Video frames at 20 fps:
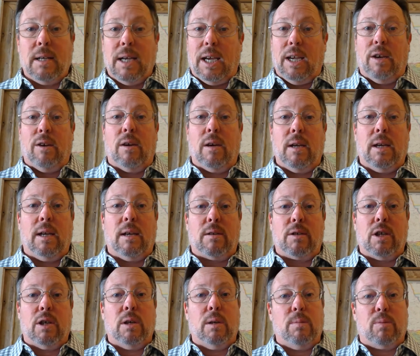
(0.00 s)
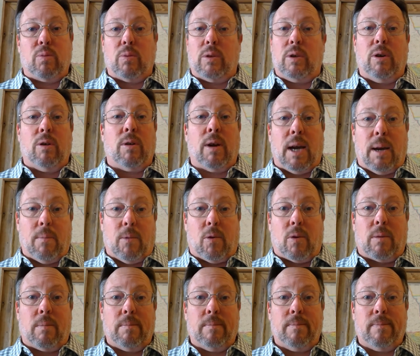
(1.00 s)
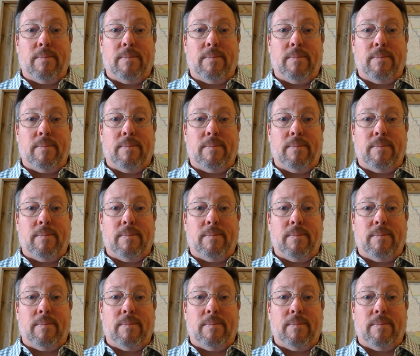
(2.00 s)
in tubes with your name on them.